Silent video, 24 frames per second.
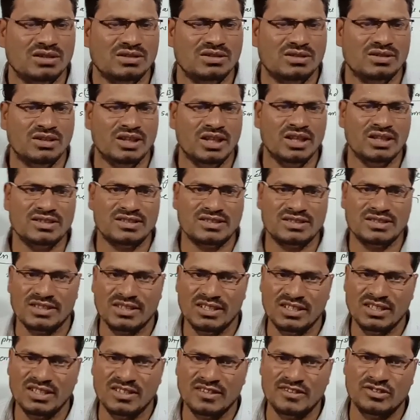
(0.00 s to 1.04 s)
Next,
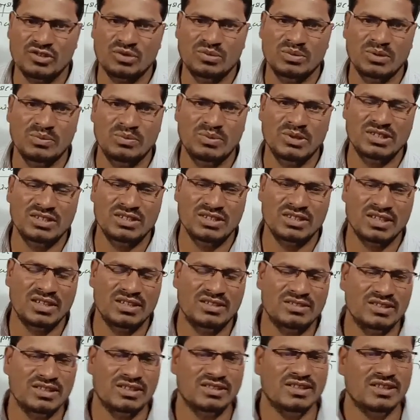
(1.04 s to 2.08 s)
in case of the physical
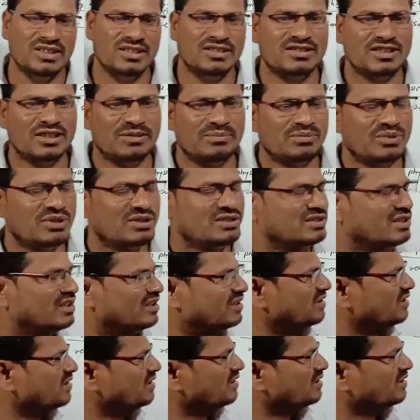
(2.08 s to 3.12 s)
change, examples are
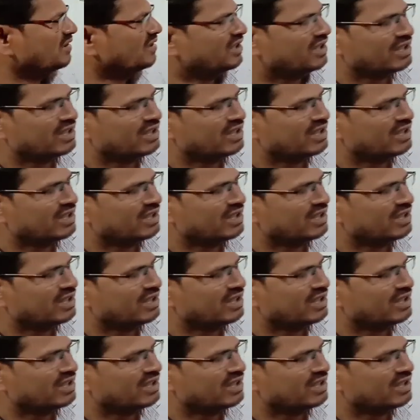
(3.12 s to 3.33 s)
there.